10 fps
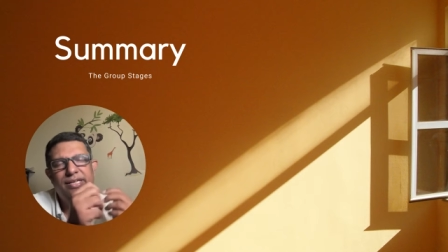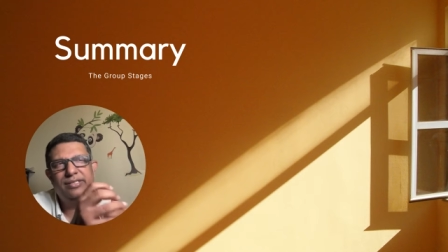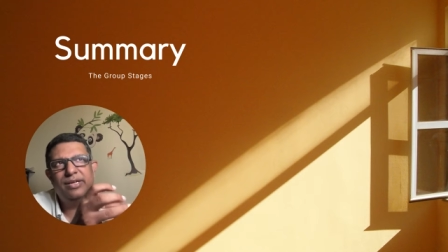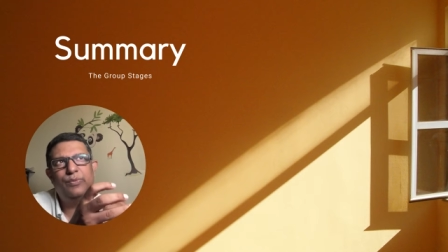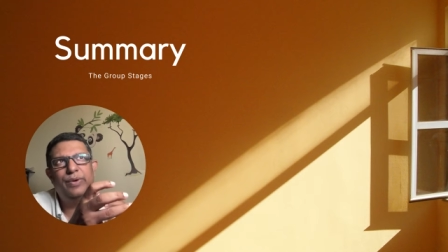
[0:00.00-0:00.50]

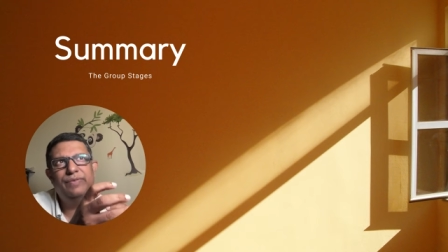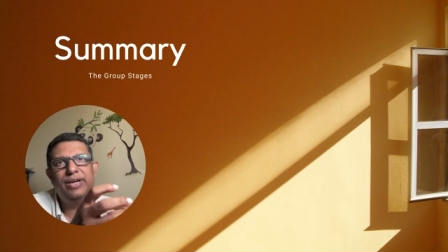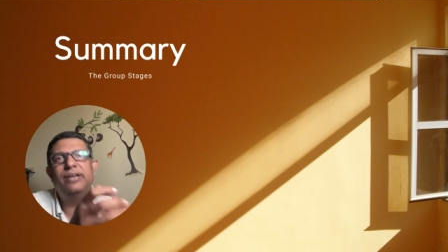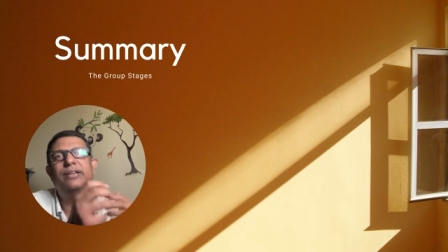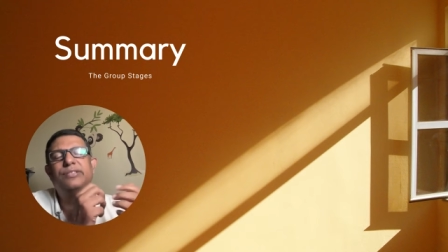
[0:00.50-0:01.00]
is there a way
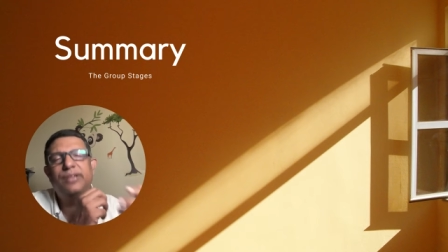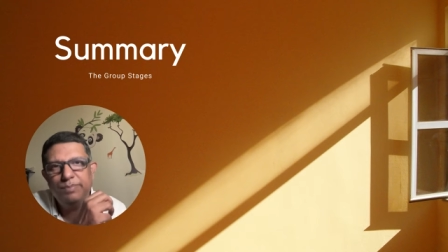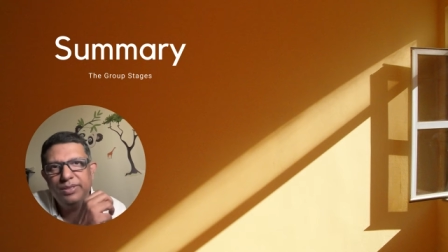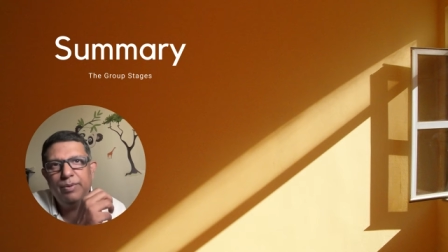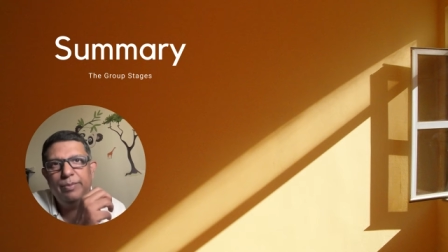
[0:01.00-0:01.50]
we can
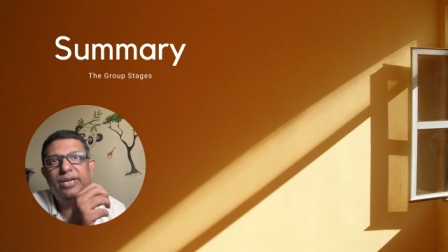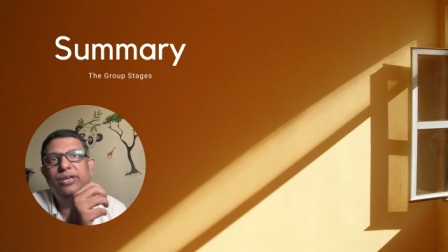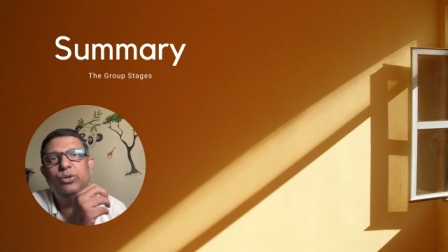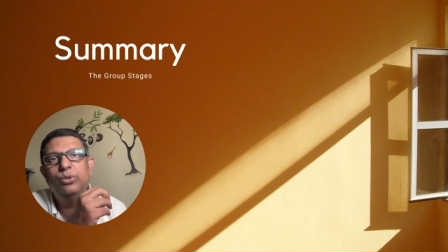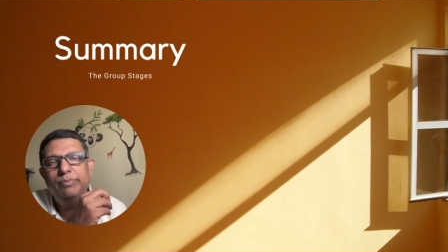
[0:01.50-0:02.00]
disrupt the moment
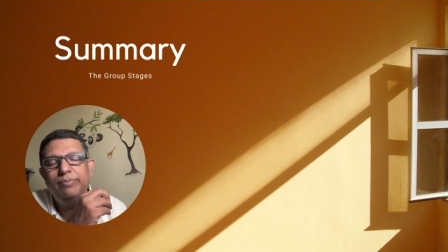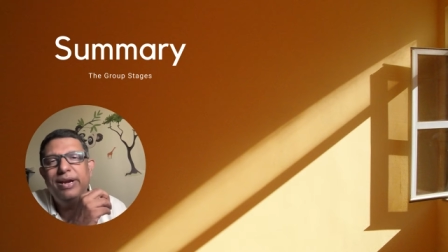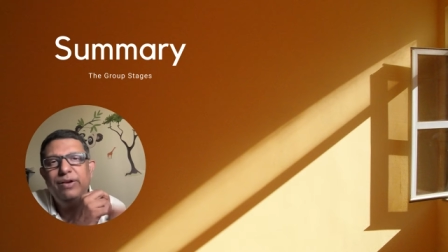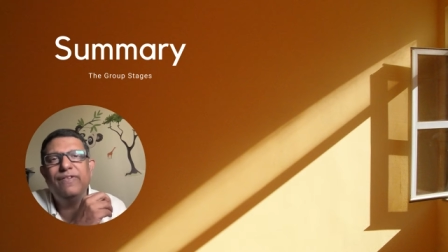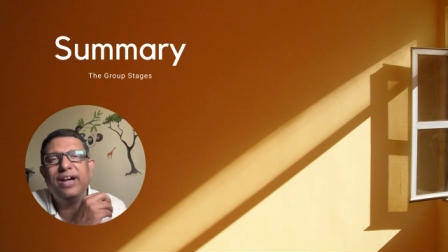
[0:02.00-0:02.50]
and
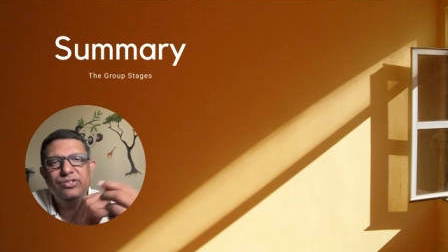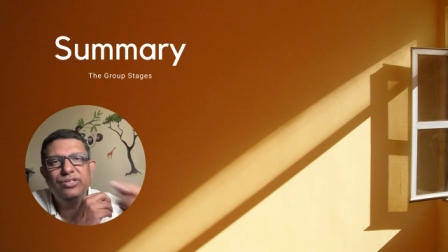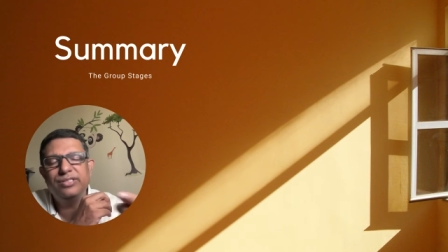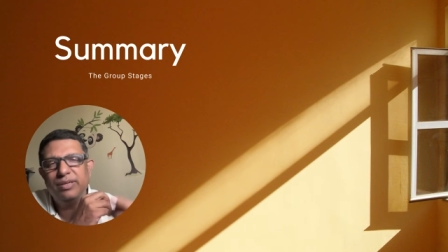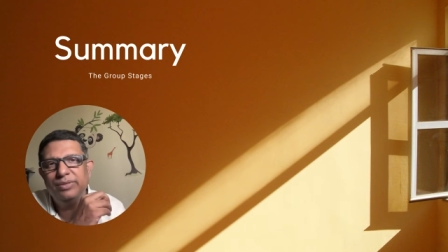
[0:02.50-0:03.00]

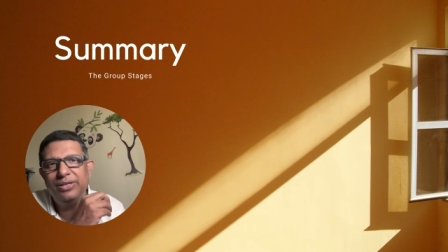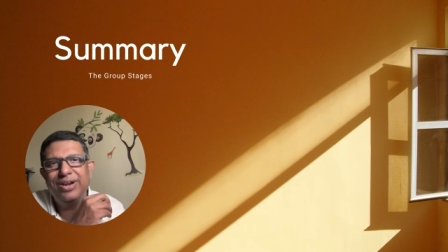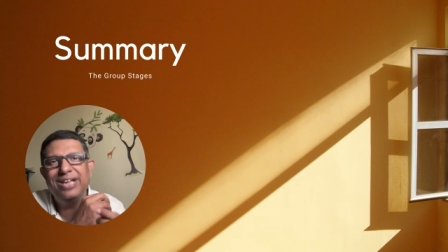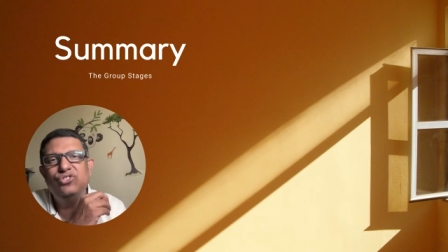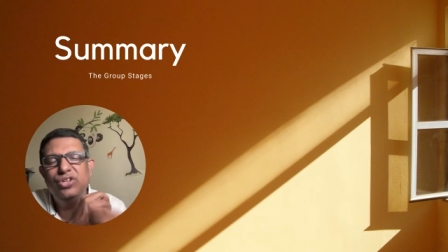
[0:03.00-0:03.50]
manufacture something
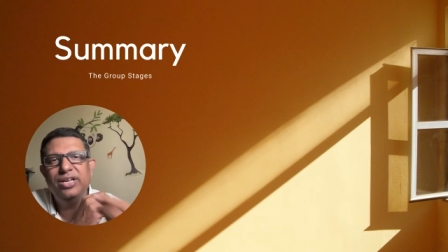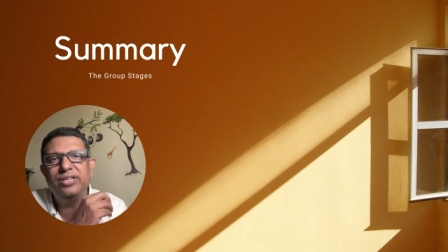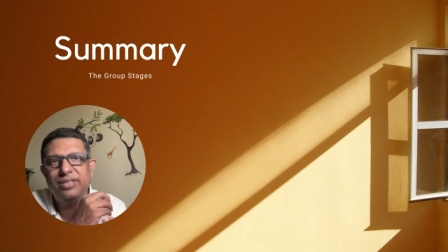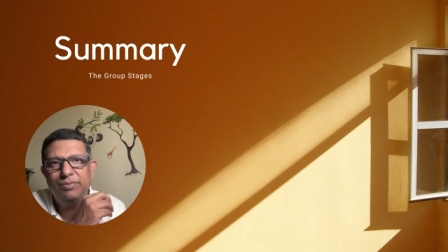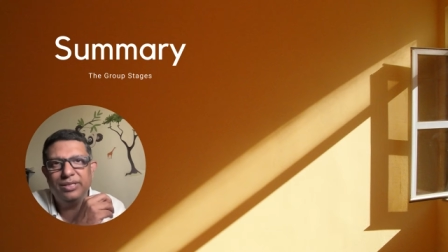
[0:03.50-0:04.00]
or
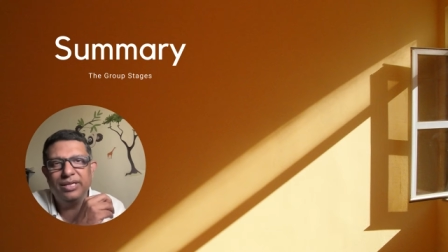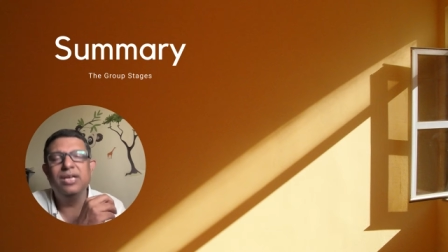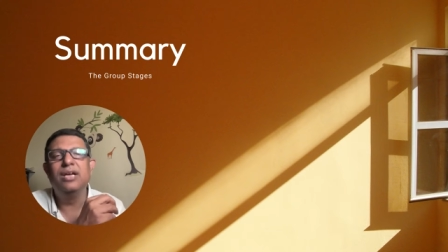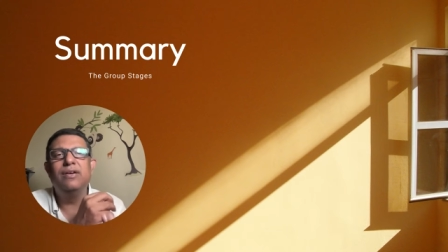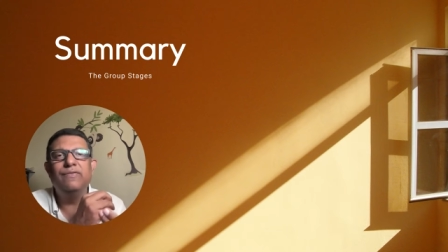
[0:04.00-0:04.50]
engineer something